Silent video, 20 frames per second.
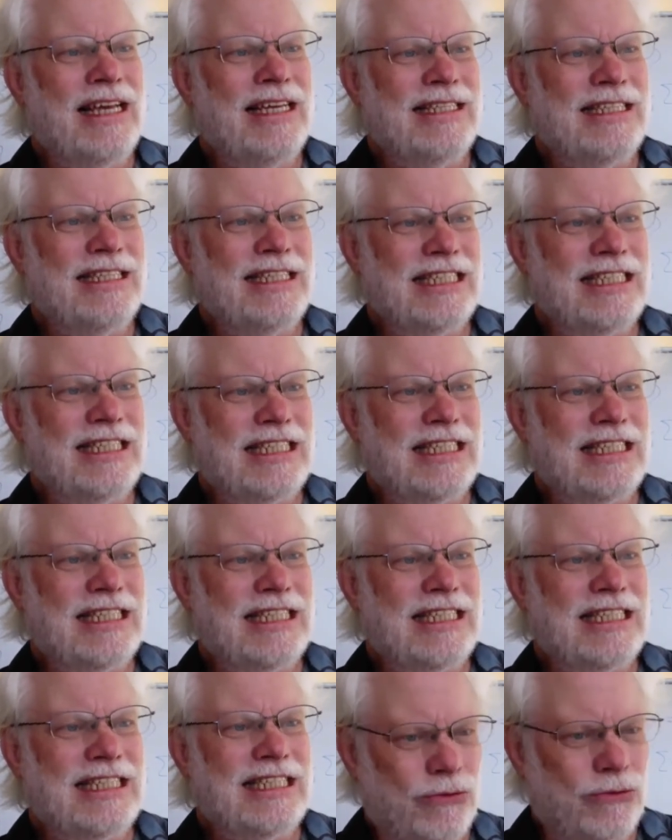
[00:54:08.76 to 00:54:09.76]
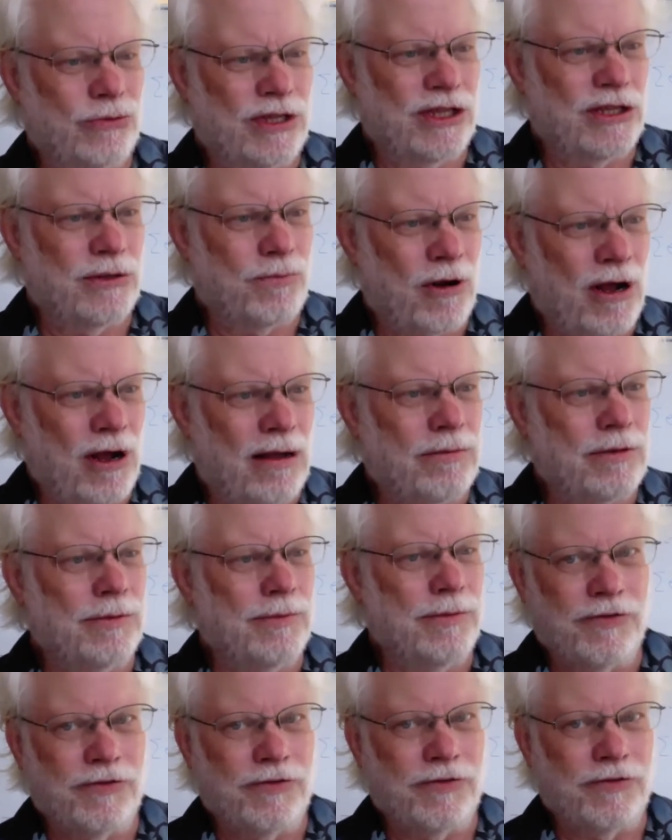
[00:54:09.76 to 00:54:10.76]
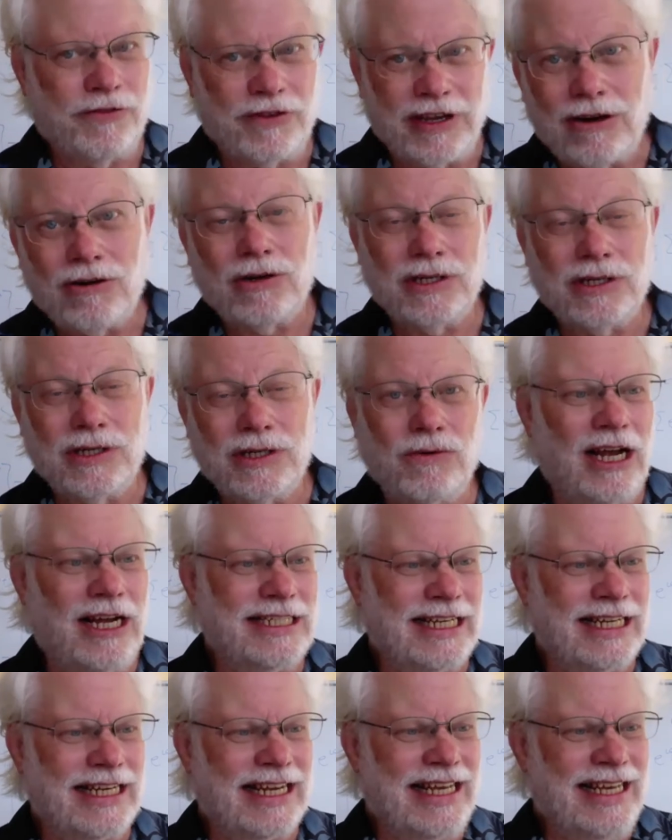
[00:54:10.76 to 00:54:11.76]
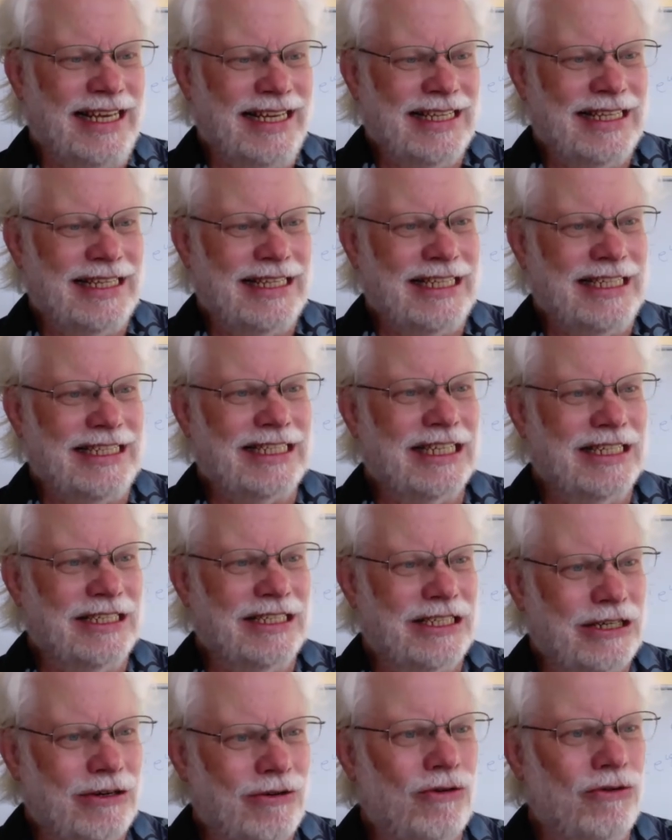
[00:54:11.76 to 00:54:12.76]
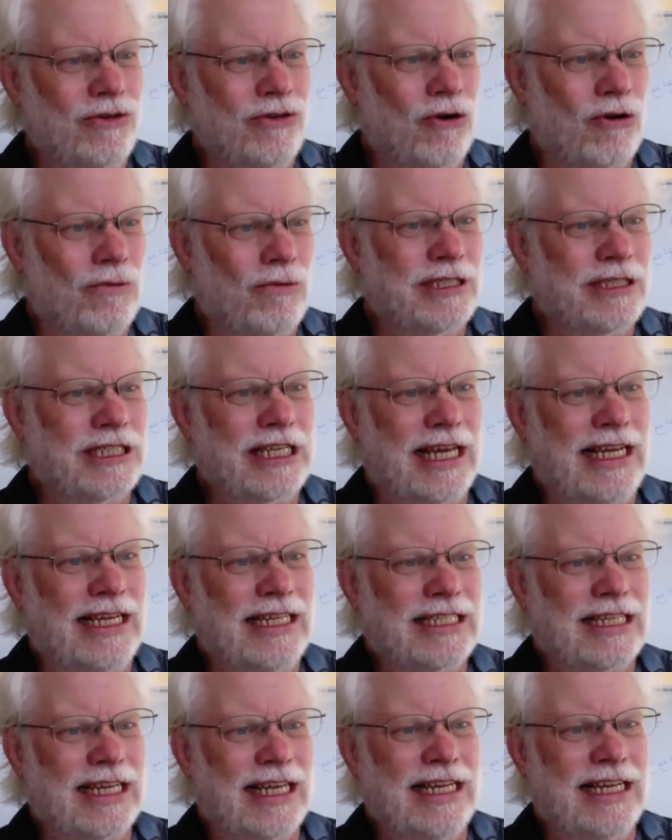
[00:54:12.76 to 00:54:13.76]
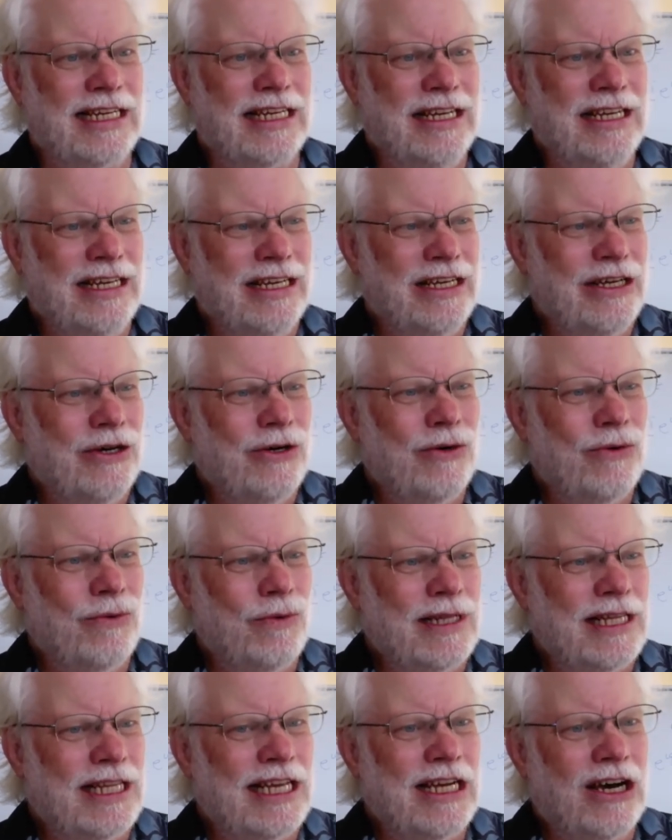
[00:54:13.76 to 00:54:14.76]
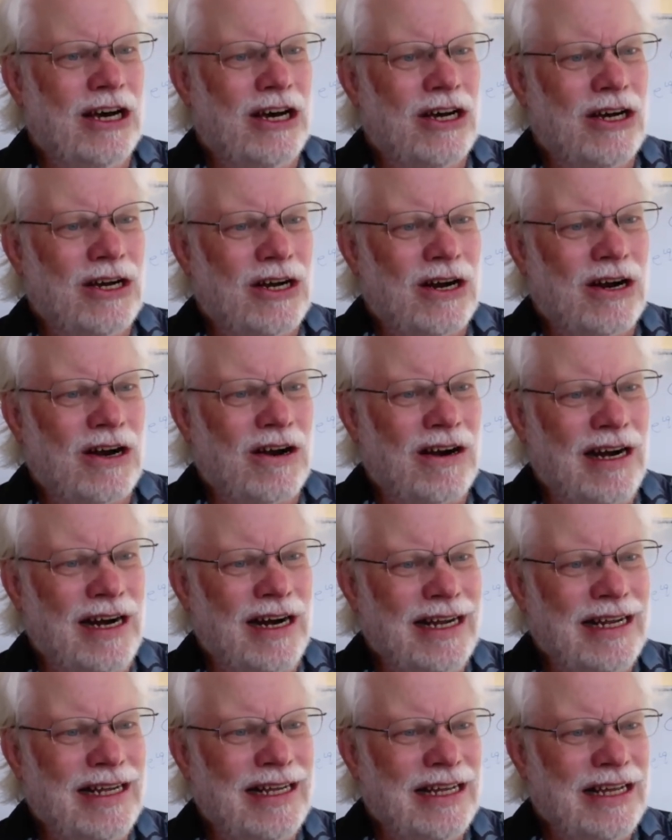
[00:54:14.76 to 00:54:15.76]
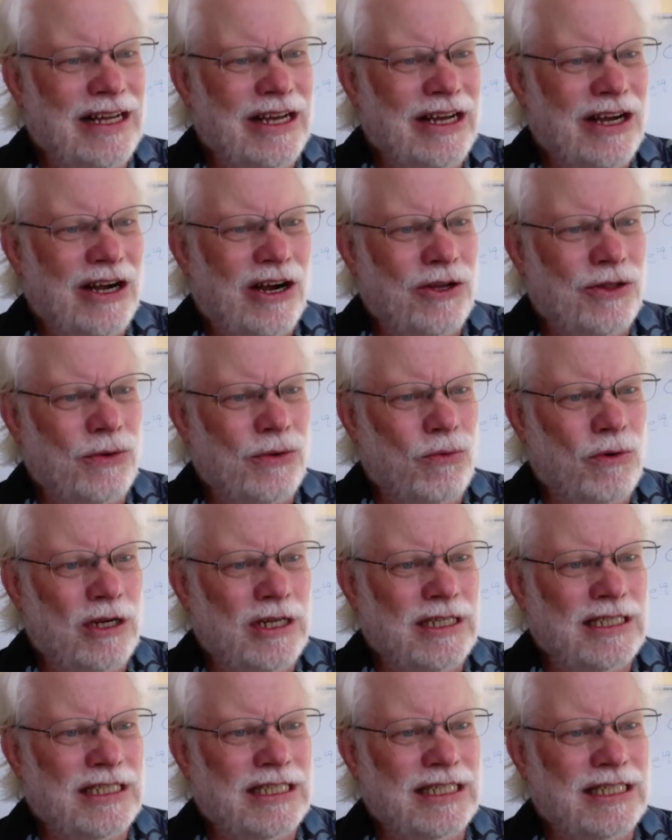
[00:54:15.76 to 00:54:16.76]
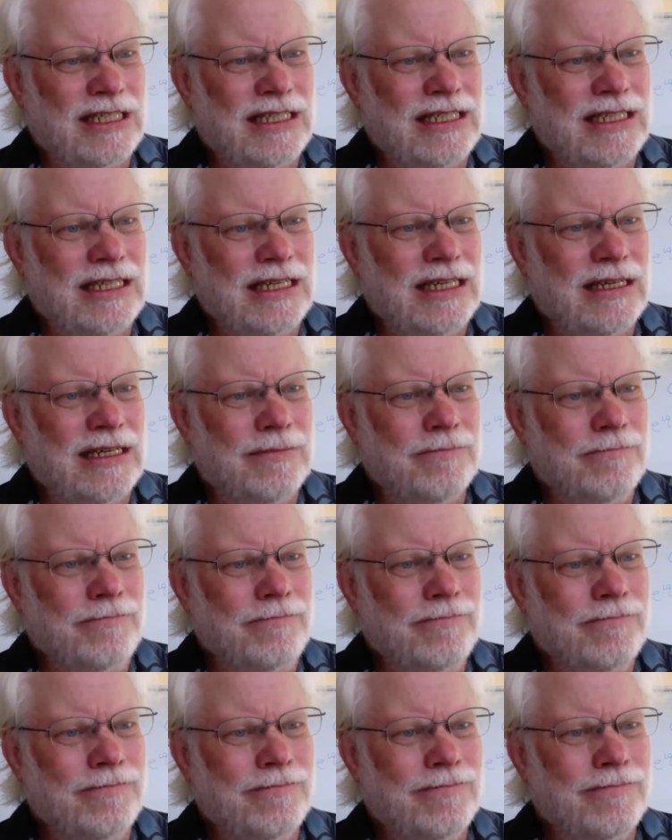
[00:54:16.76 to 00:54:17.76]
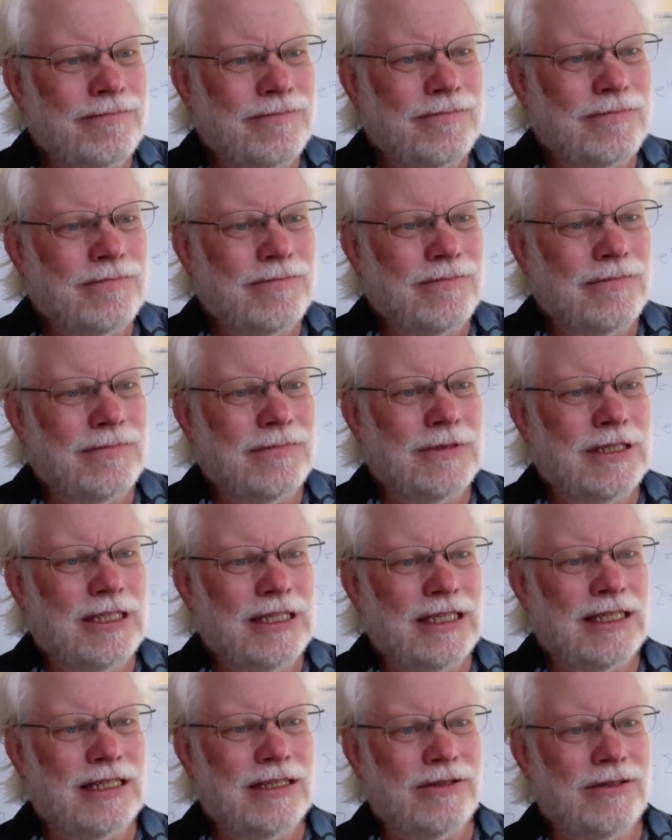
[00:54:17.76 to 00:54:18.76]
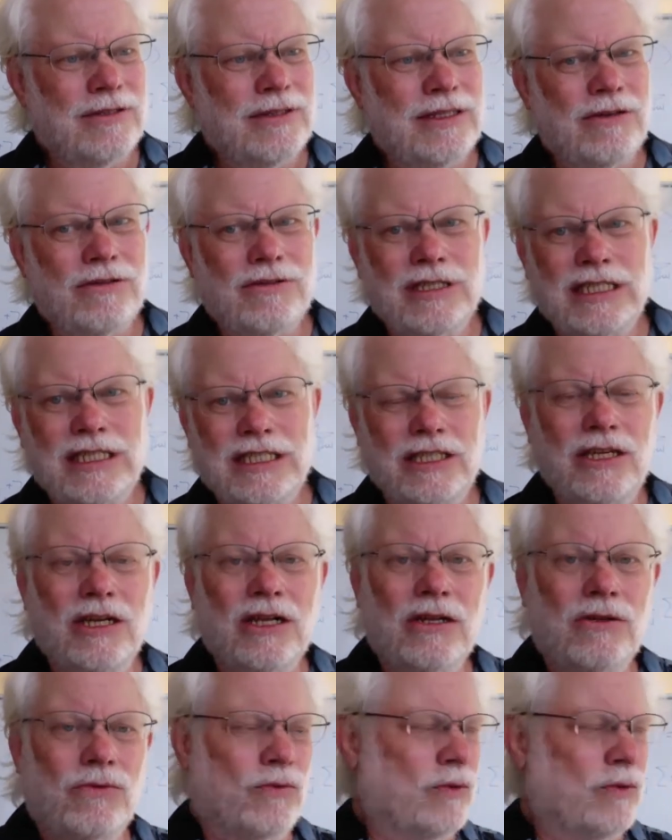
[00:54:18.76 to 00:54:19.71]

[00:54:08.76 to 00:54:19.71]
this leaves us with the problem of characterizing these zero norm states. And what they are the ones, they're these null